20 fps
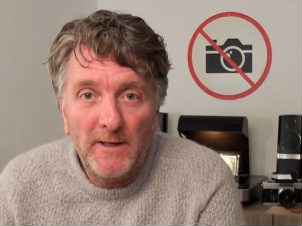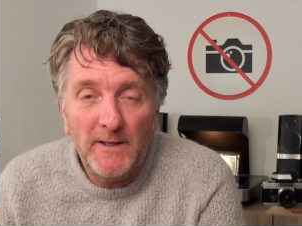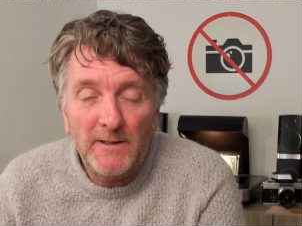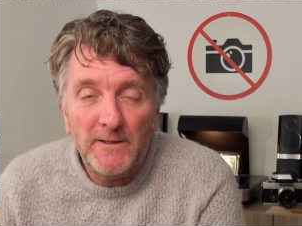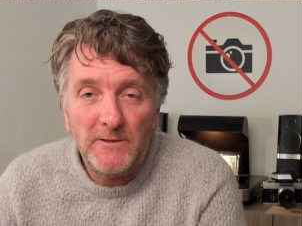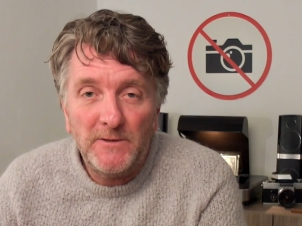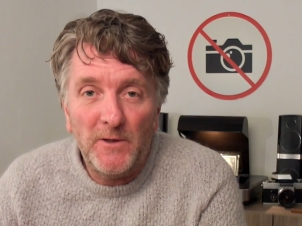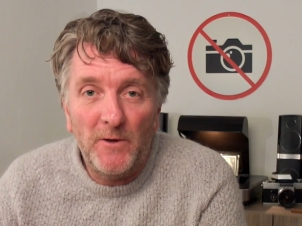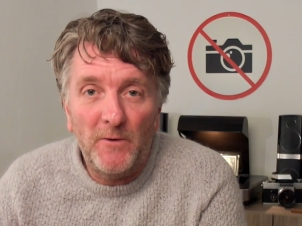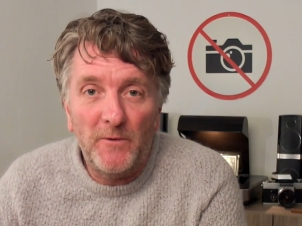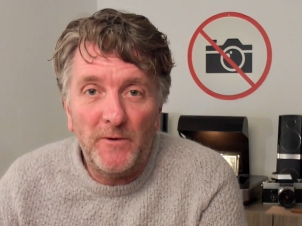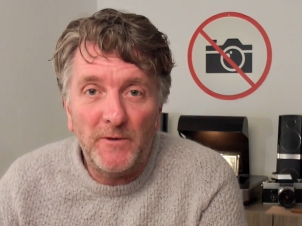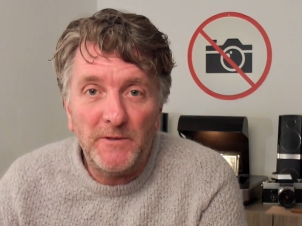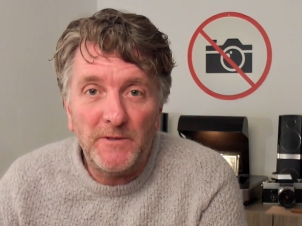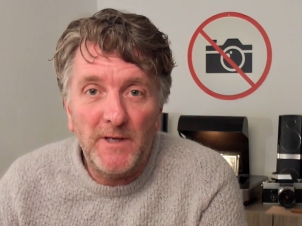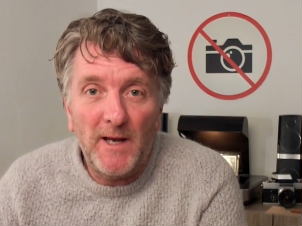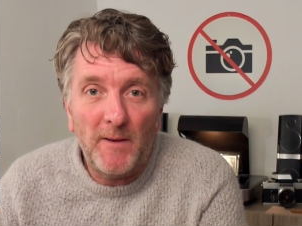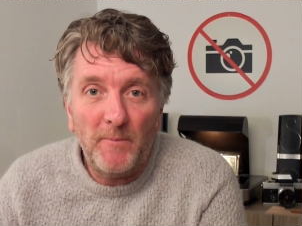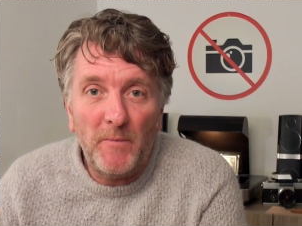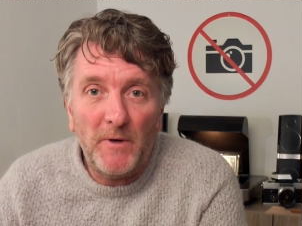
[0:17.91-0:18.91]
so there's
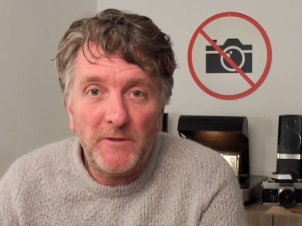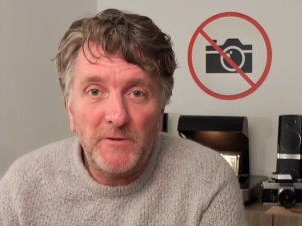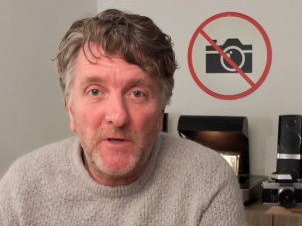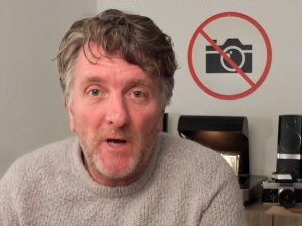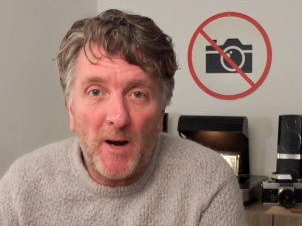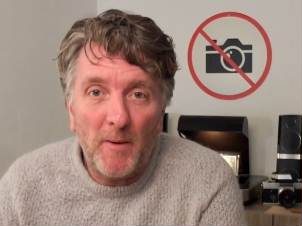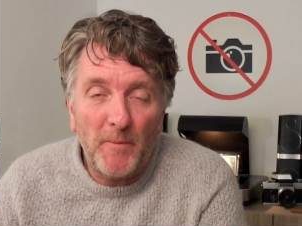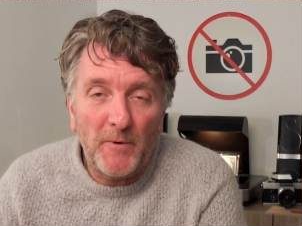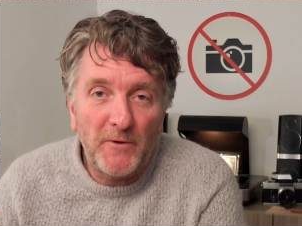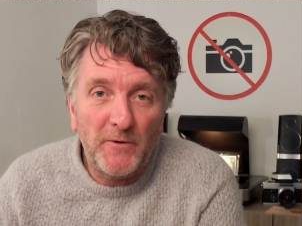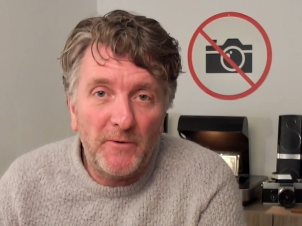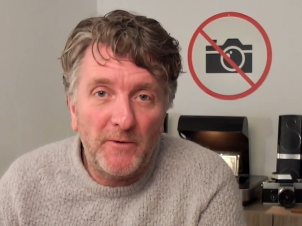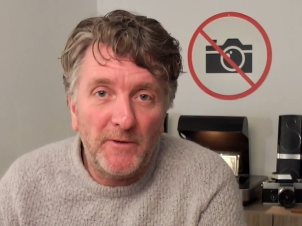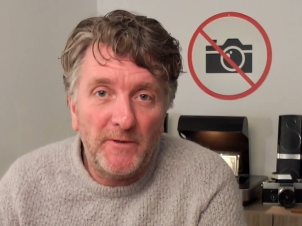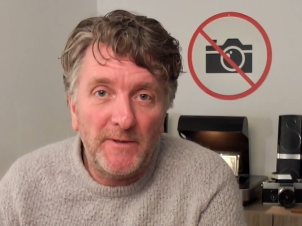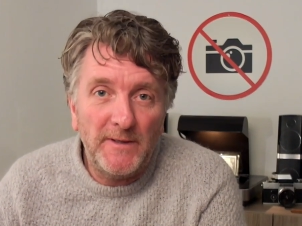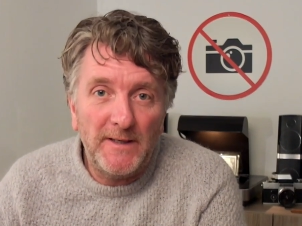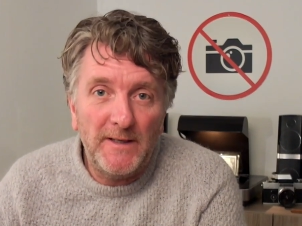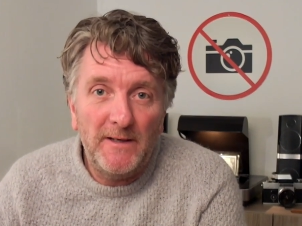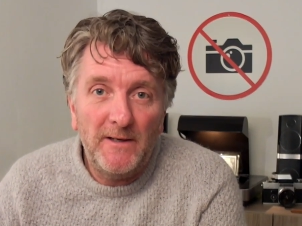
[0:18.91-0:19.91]
not much
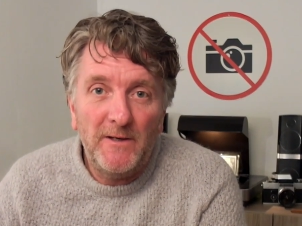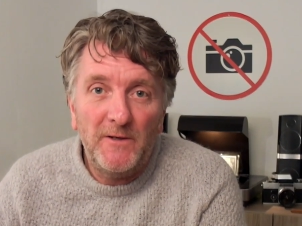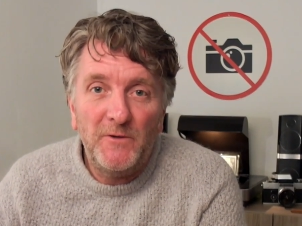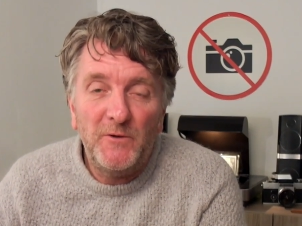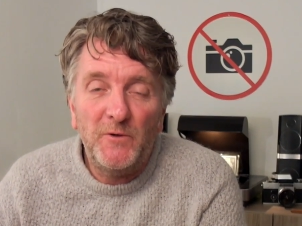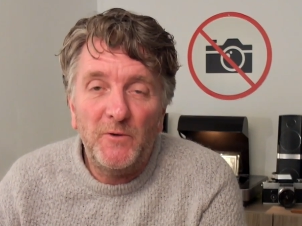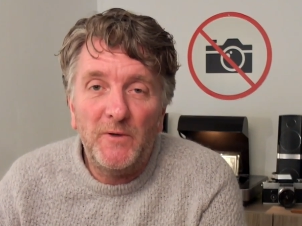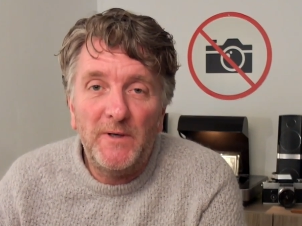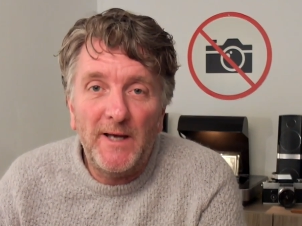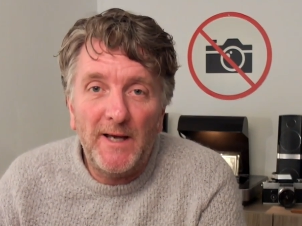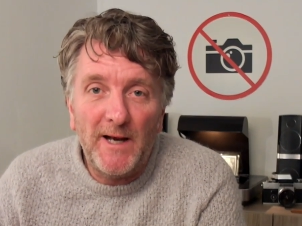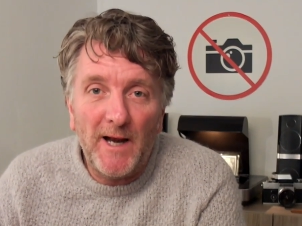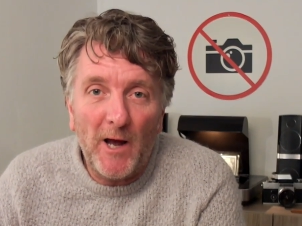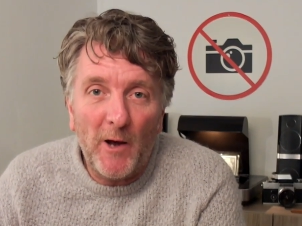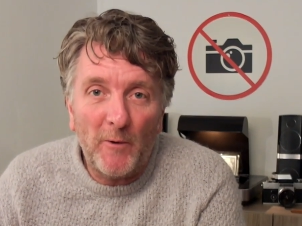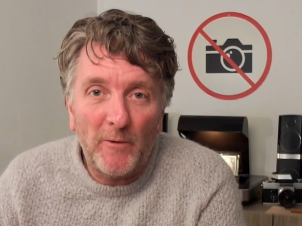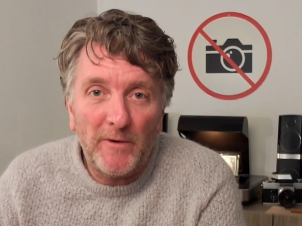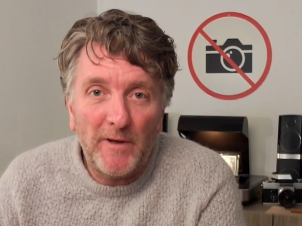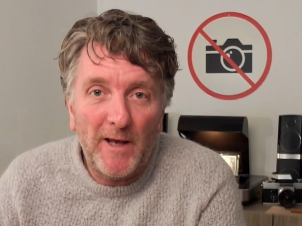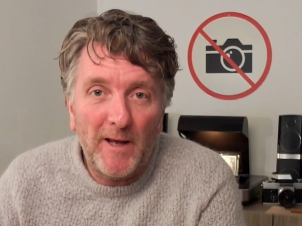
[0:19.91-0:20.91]
opportunity to get
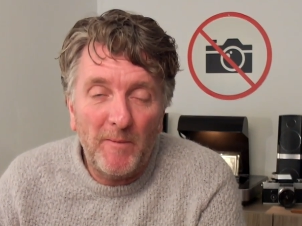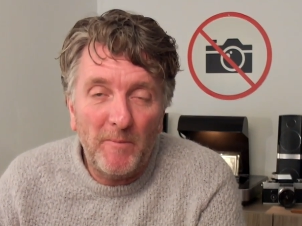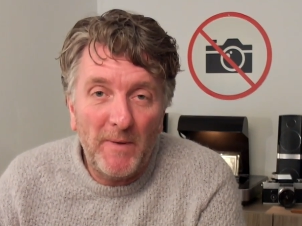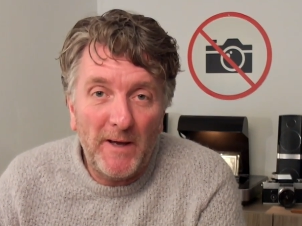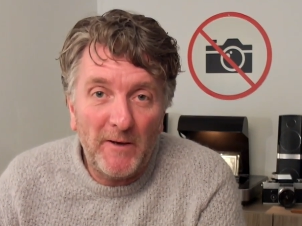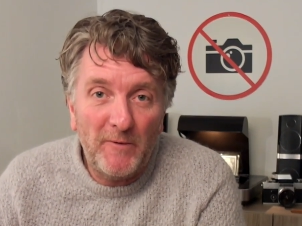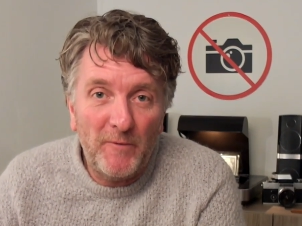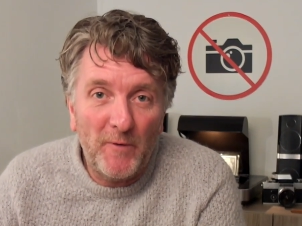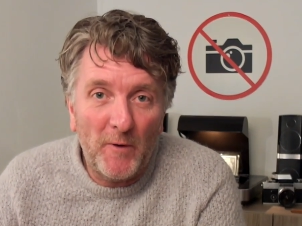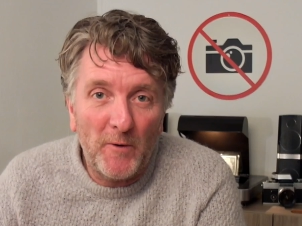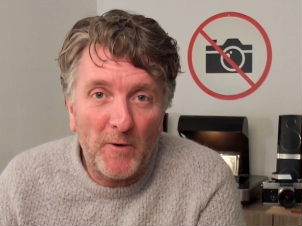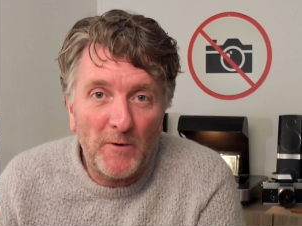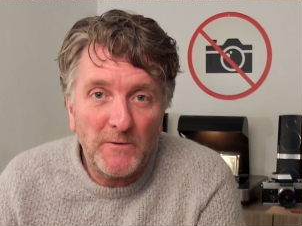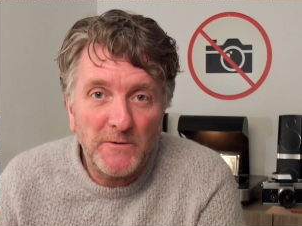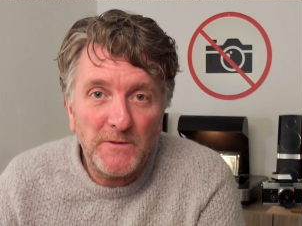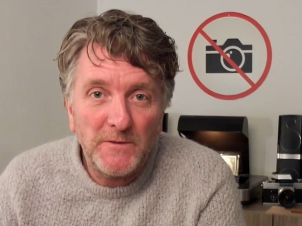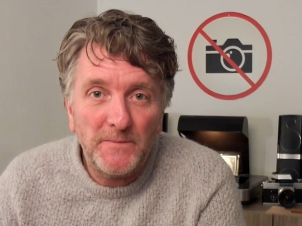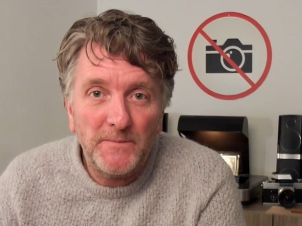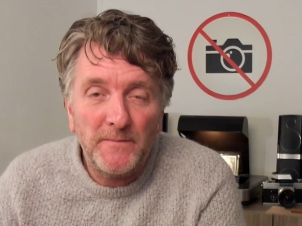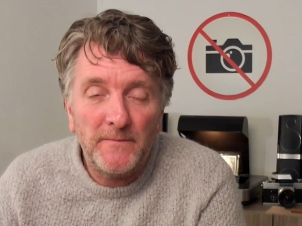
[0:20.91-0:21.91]
out and make photos.